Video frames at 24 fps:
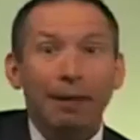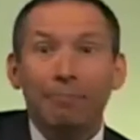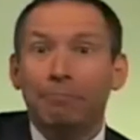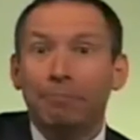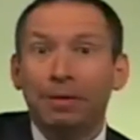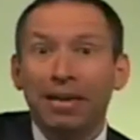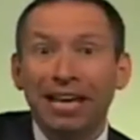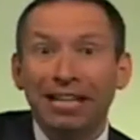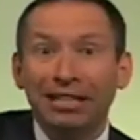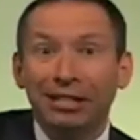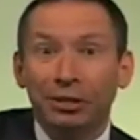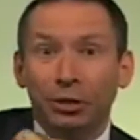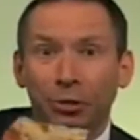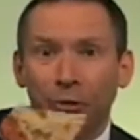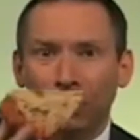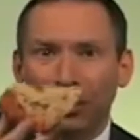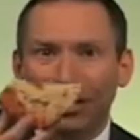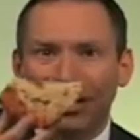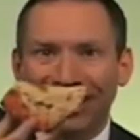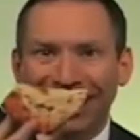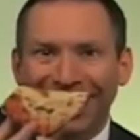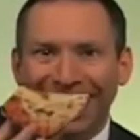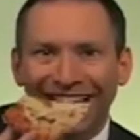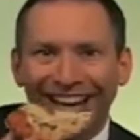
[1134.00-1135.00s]
pizza
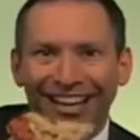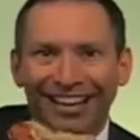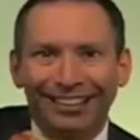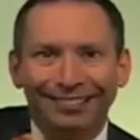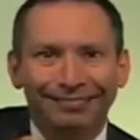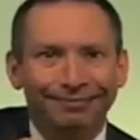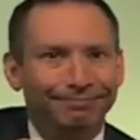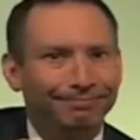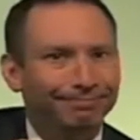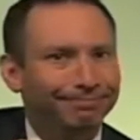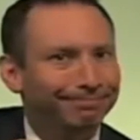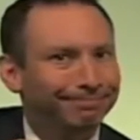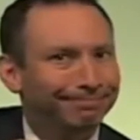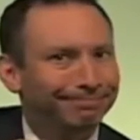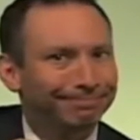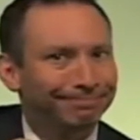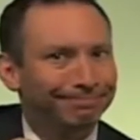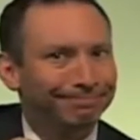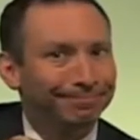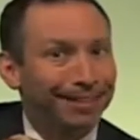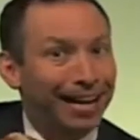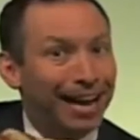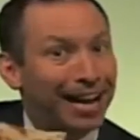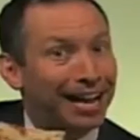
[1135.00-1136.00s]
one day.
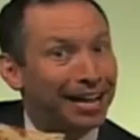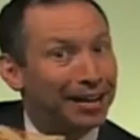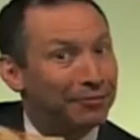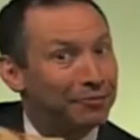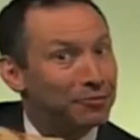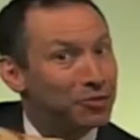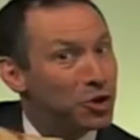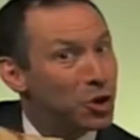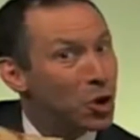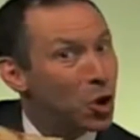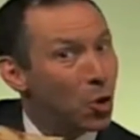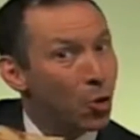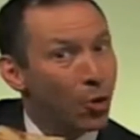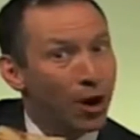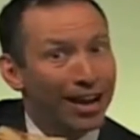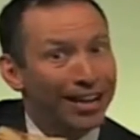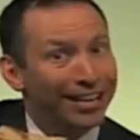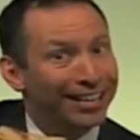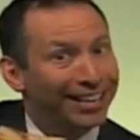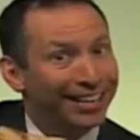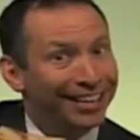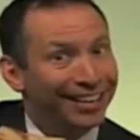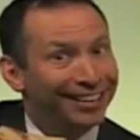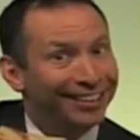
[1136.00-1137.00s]
I have no
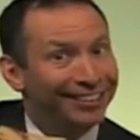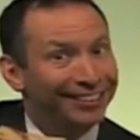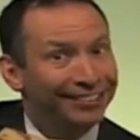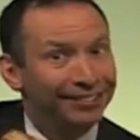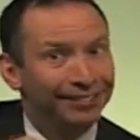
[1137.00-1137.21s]
idea.